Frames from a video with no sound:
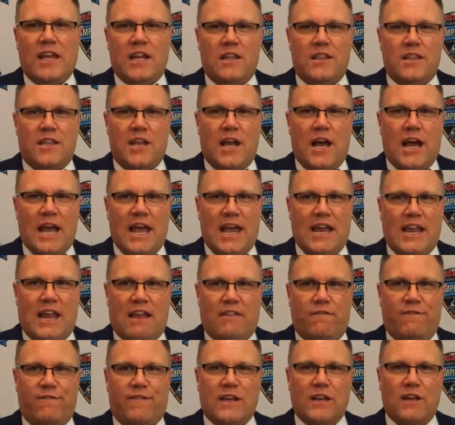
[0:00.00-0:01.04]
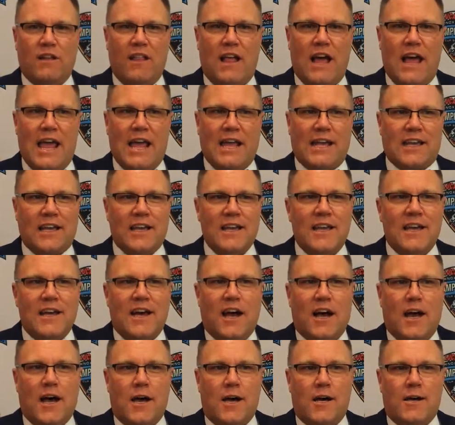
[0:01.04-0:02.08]
end of the night and feel like
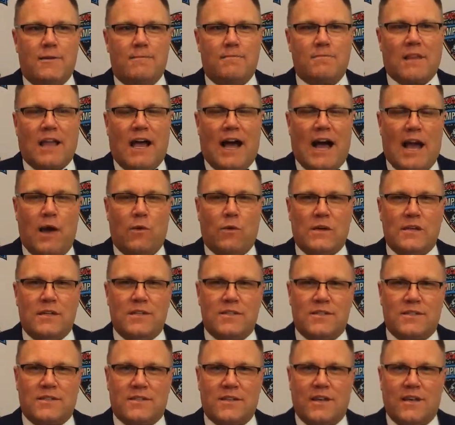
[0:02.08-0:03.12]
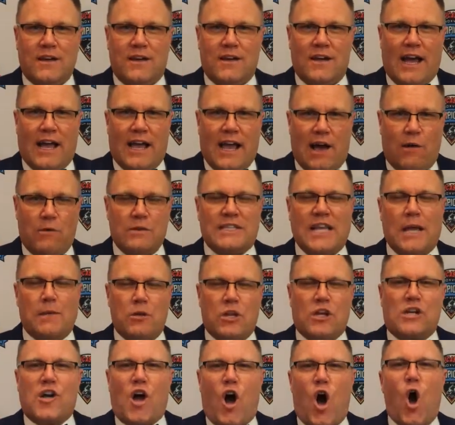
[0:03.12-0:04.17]
I was
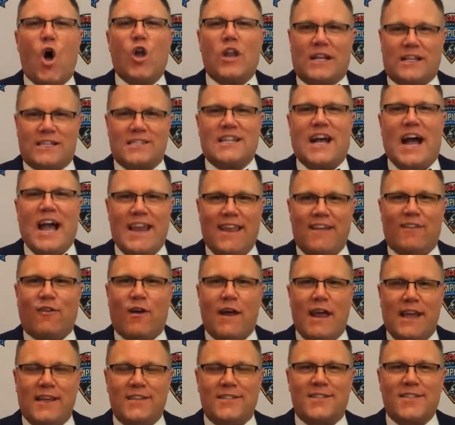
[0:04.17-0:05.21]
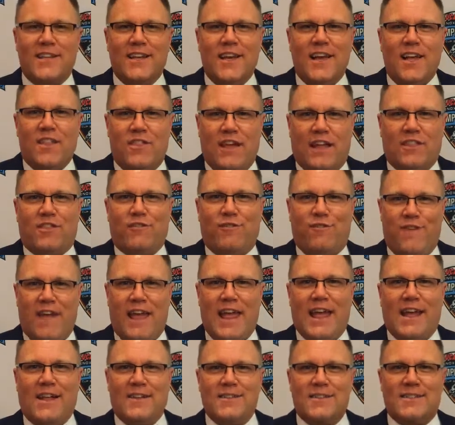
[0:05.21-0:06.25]
able to call an exciting race that the
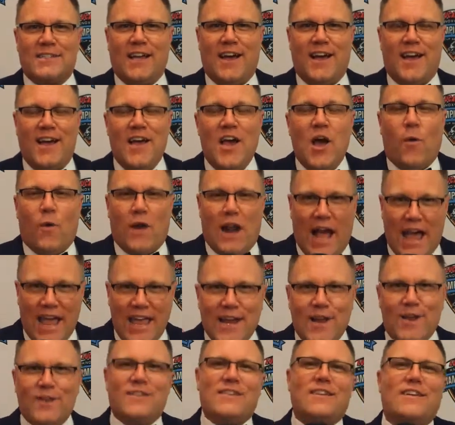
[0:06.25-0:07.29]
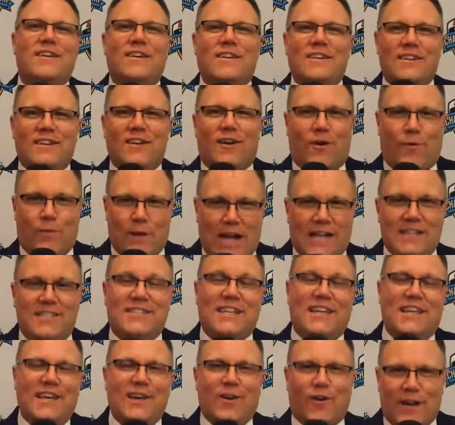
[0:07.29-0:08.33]
fans, when I
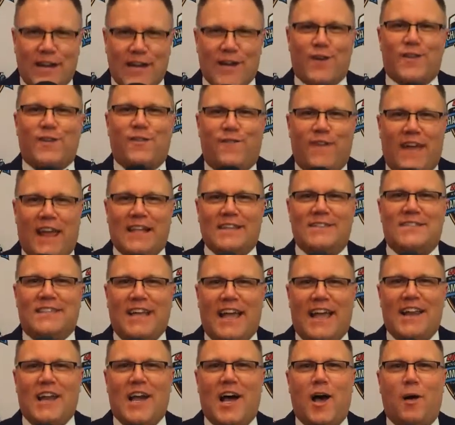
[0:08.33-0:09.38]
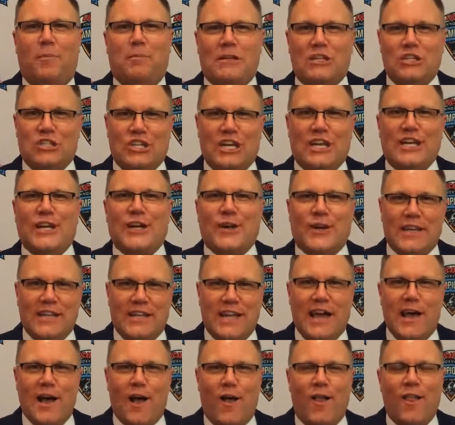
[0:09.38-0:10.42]
see or hear the fans stand up and cheer and
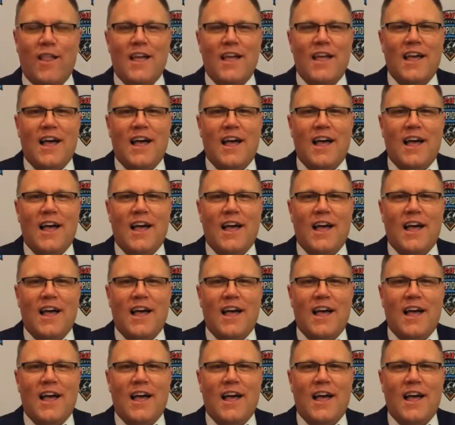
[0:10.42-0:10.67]
yell,